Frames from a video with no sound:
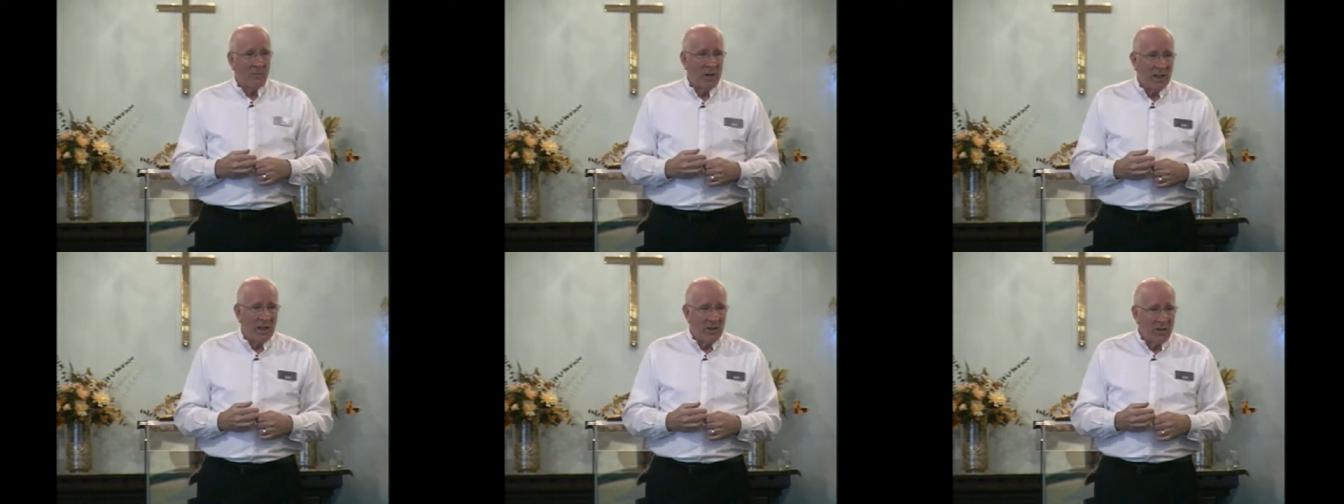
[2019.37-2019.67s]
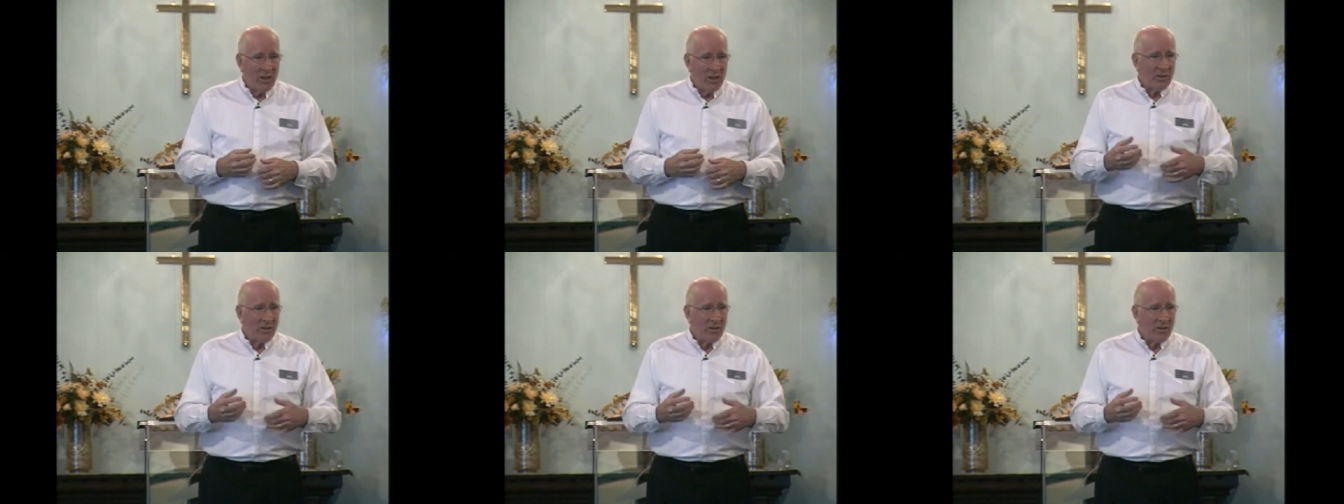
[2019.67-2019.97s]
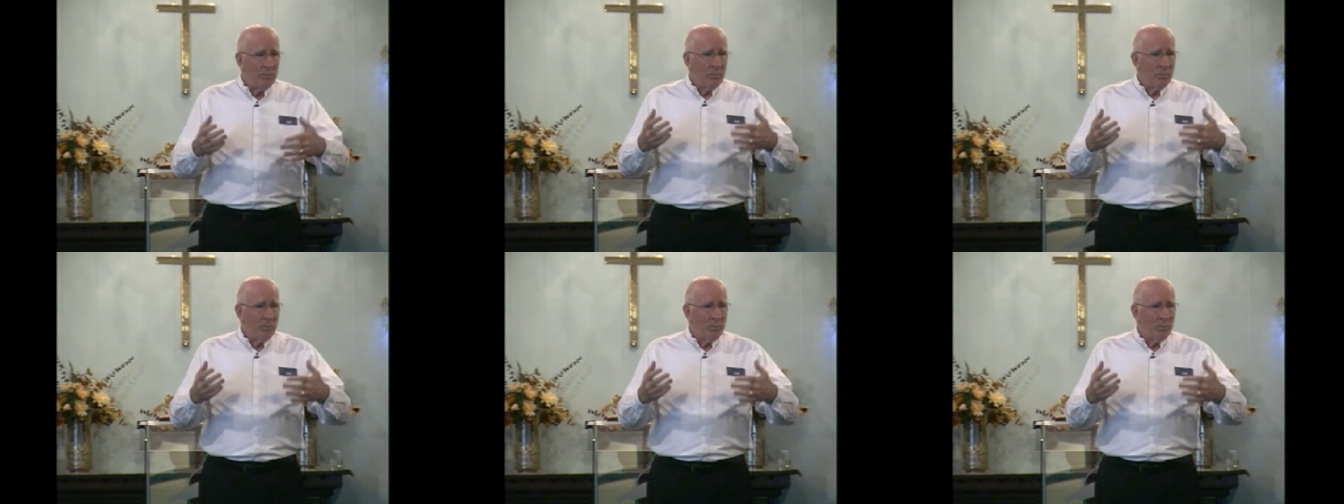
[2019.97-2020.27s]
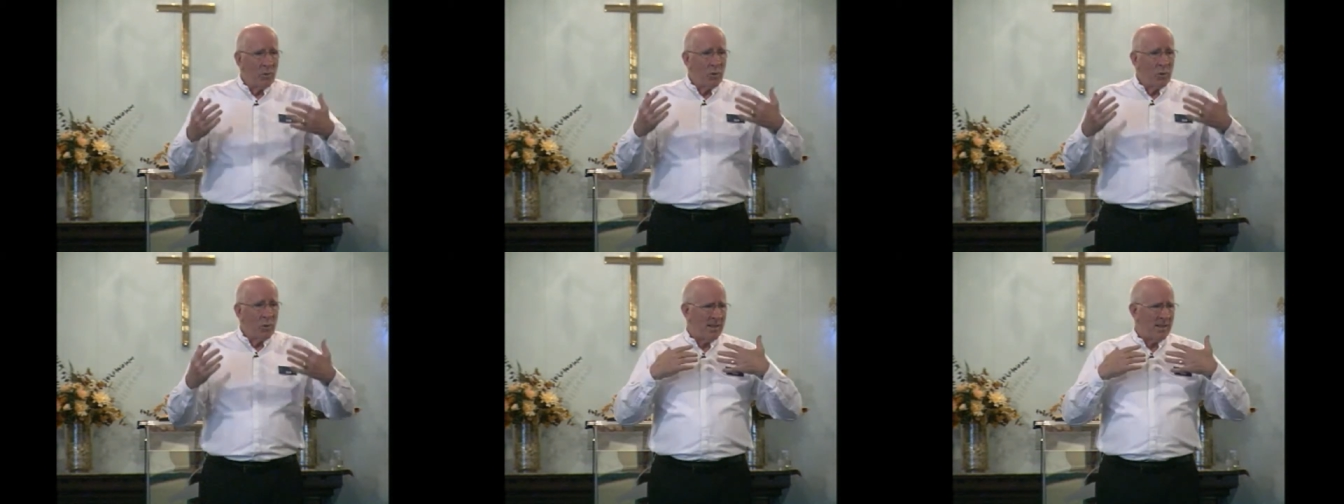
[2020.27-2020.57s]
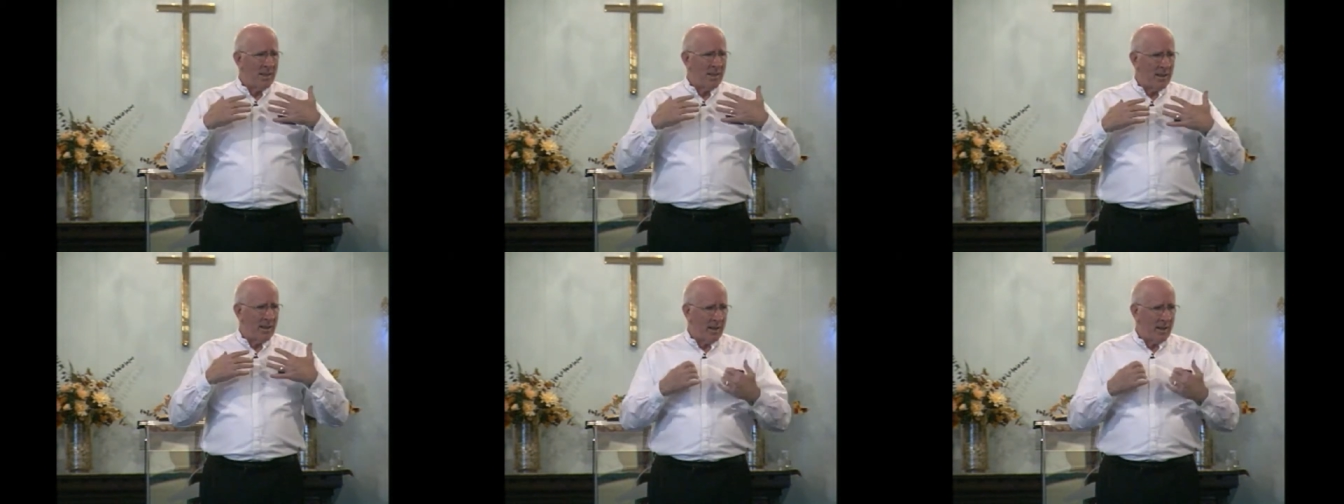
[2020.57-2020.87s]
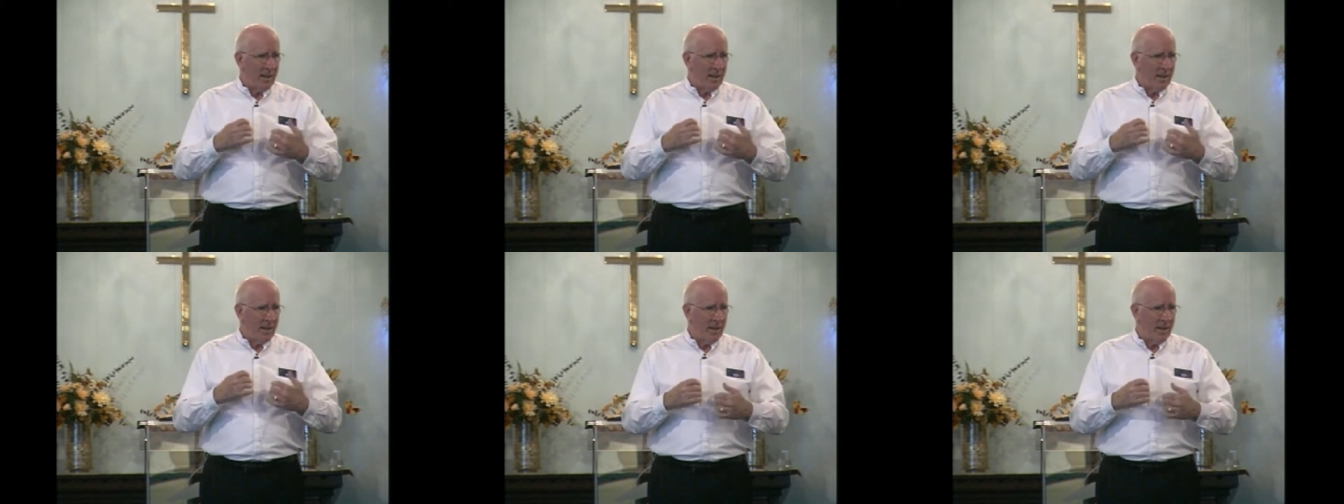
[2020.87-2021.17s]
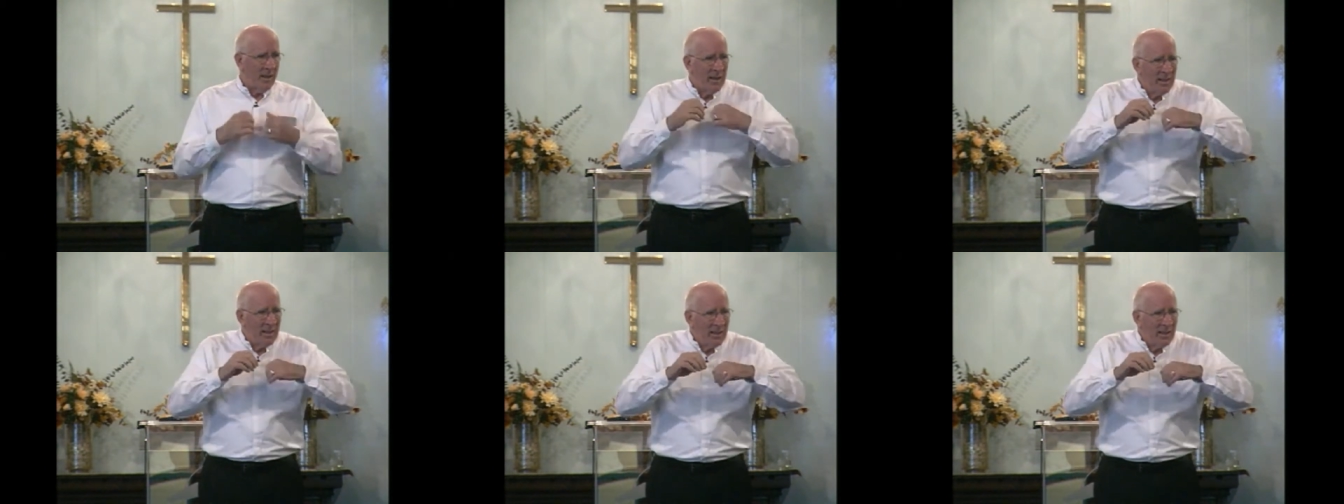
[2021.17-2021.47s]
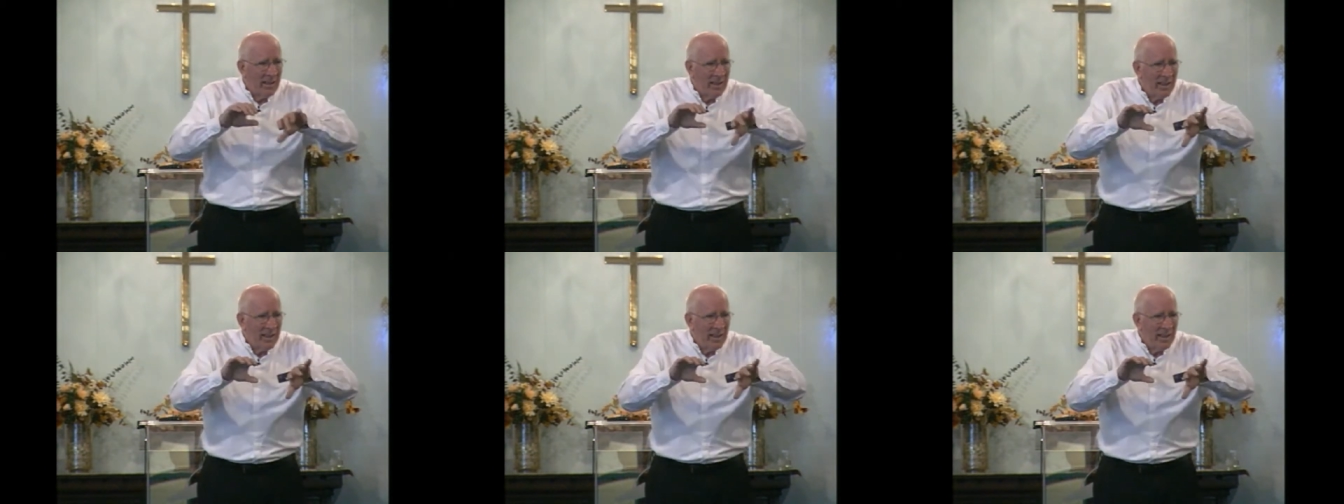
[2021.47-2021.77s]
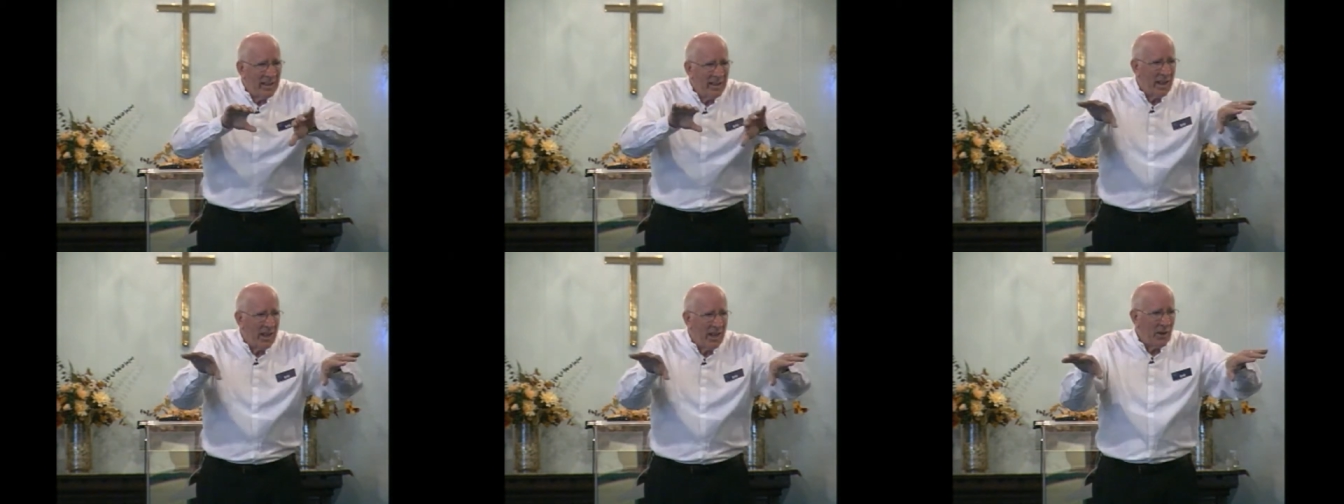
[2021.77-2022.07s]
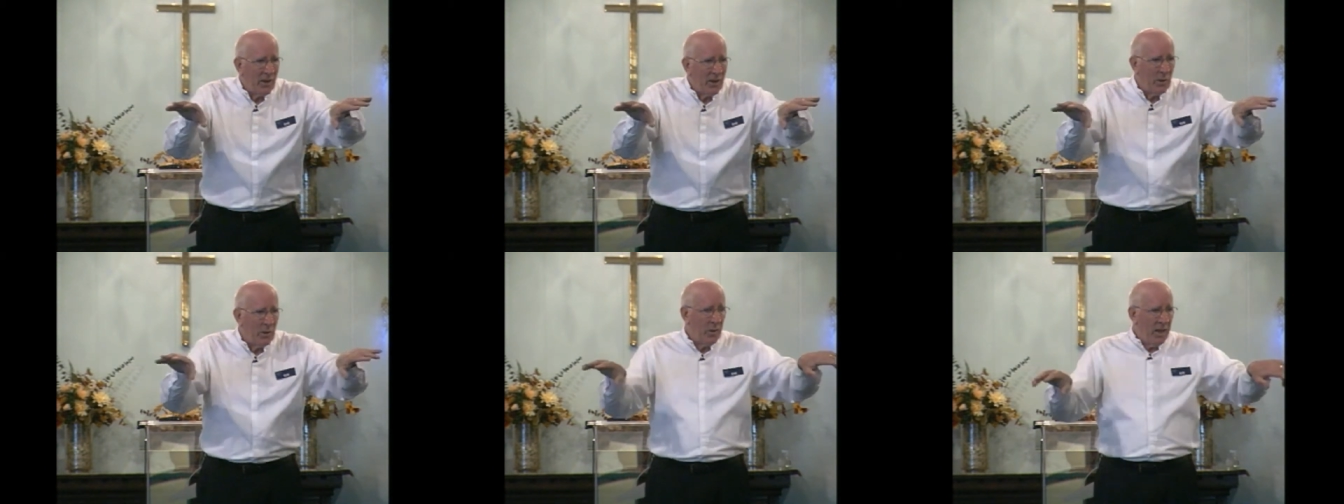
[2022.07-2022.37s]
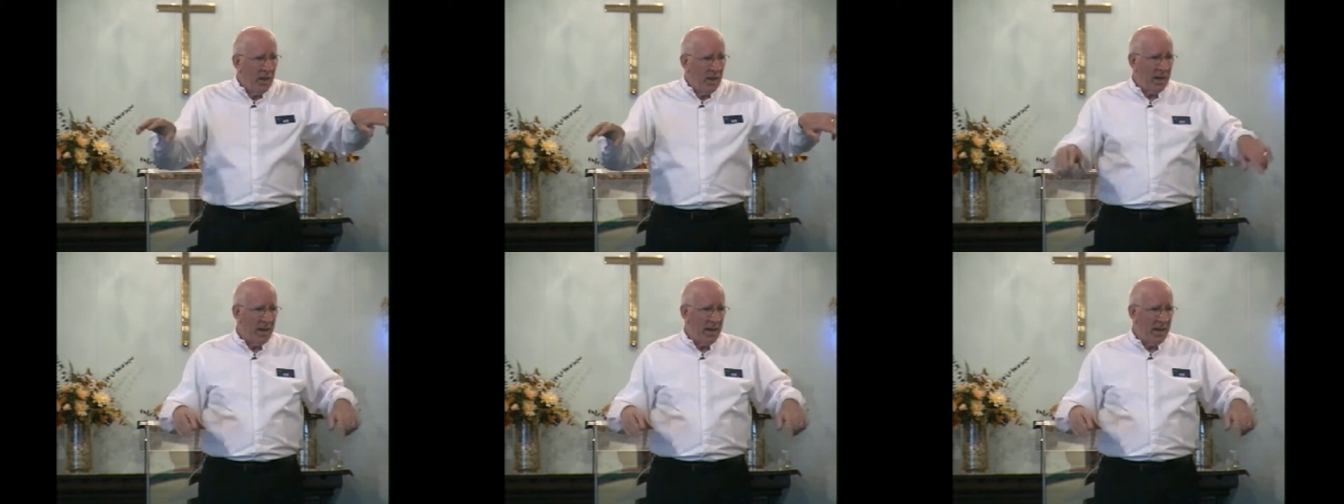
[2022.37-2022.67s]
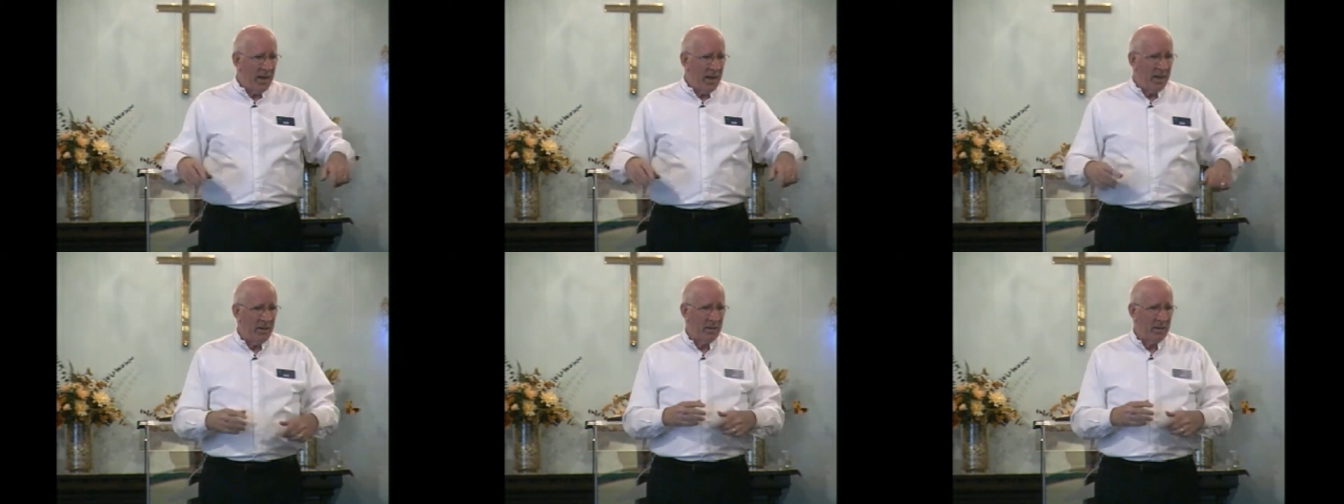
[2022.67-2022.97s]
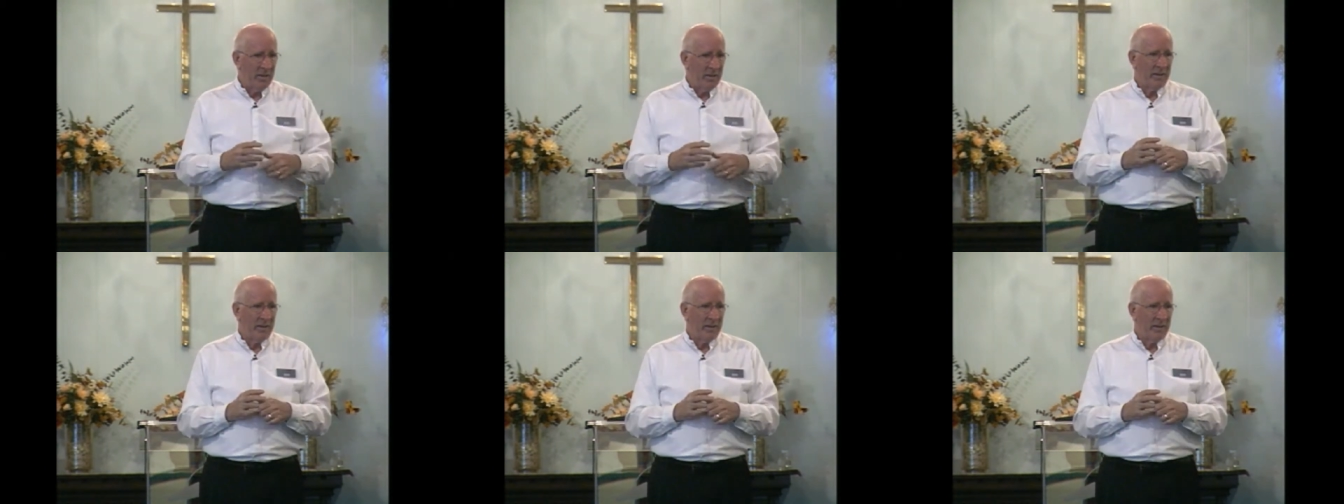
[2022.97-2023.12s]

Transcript: by just breathing and letting it out of the way.